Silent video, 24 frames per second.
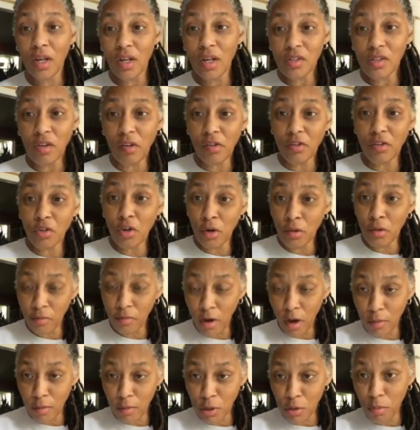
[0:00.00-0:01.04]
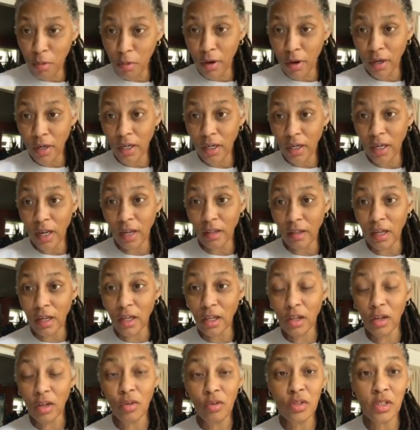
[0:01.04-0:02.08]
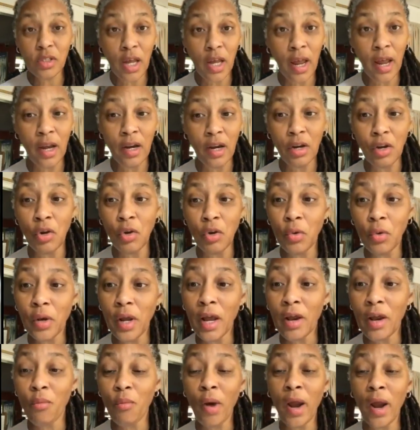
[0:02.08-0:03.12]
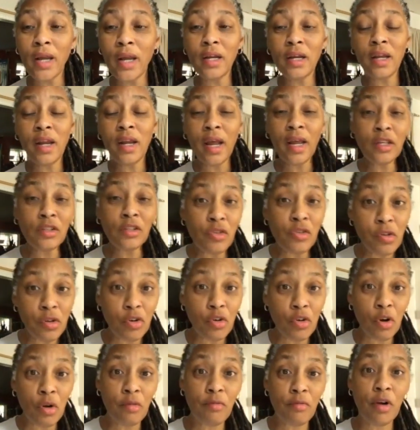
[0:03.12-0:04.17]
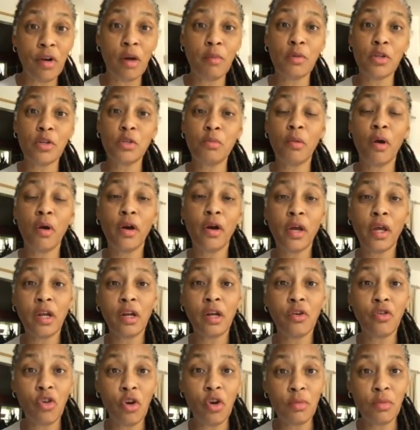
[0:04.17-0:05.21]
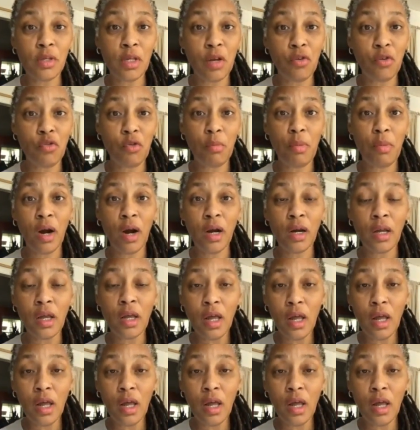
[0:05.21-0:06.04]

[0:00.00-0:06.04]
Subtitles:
So the Durham Farmers Market, again, they close at noon, and right next to the Durham Farmers Market in Durham Central Park,